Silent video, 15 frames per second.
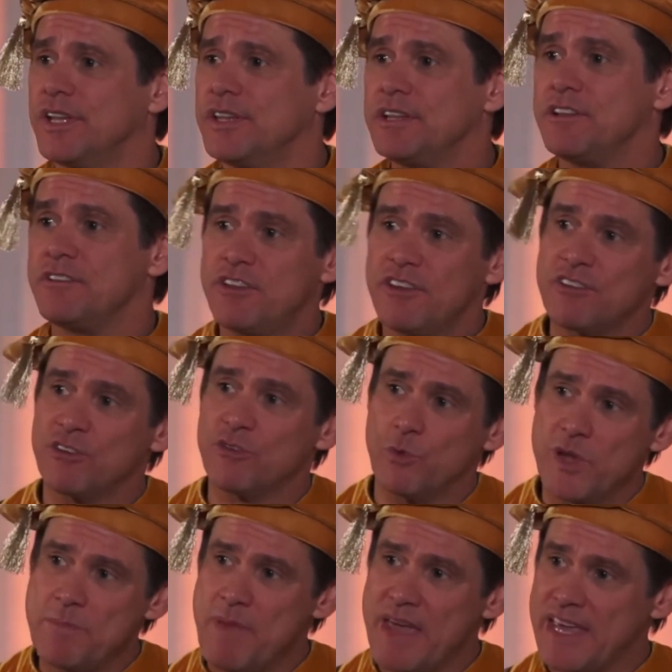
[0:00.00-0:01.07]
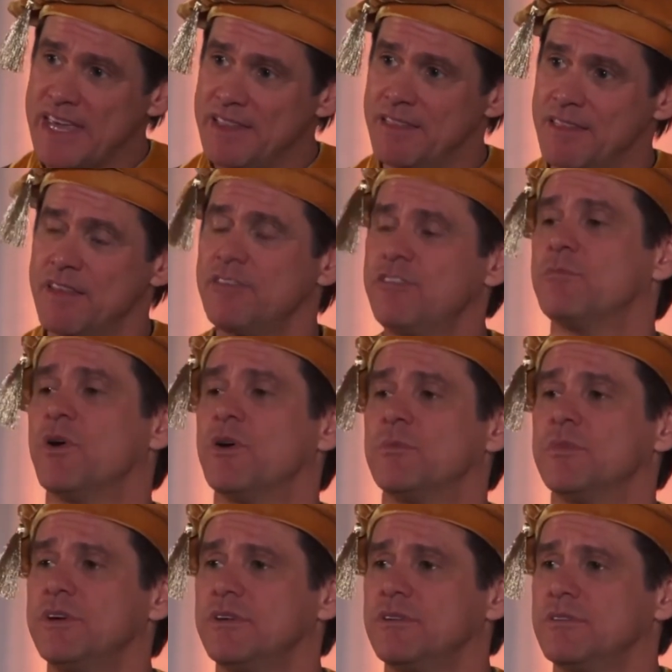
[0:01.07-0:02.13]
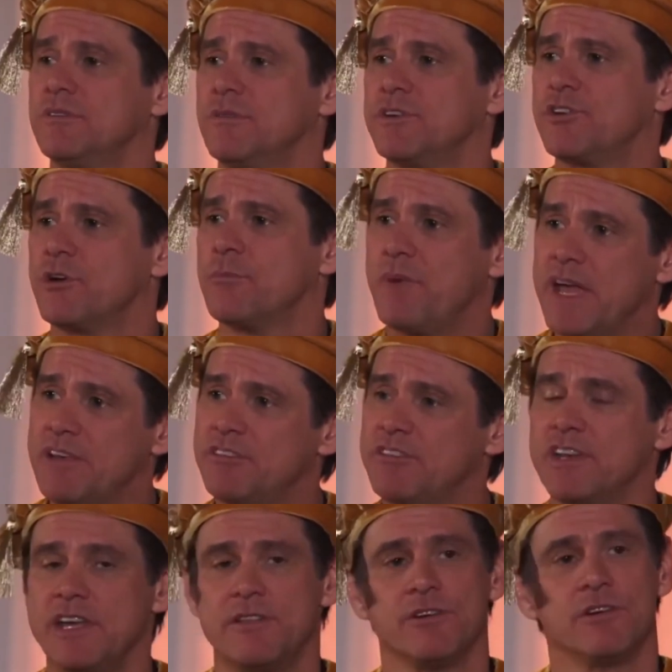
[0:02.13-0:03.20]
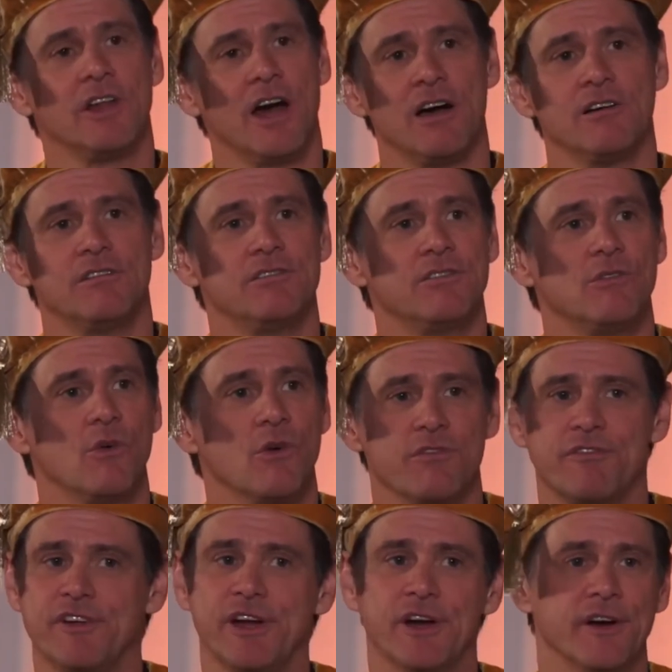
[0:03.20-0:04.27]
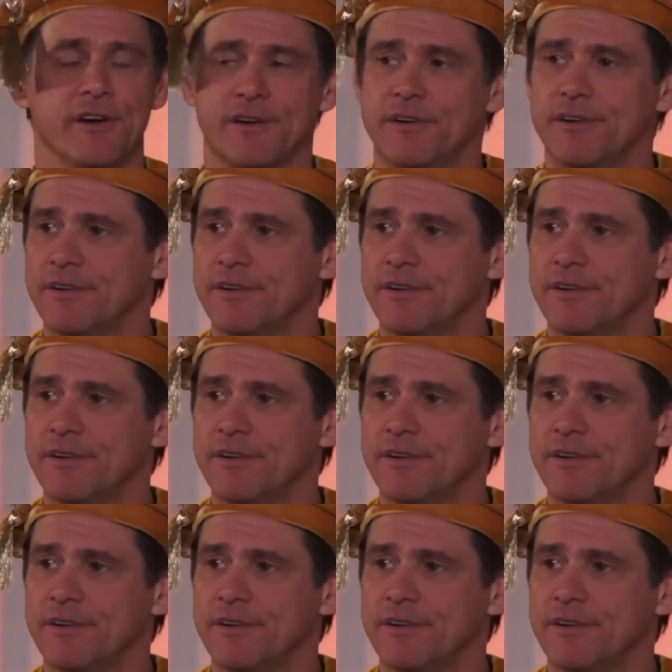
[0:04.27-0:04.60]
and the decisions we make in this moment, which are based in either love or fear.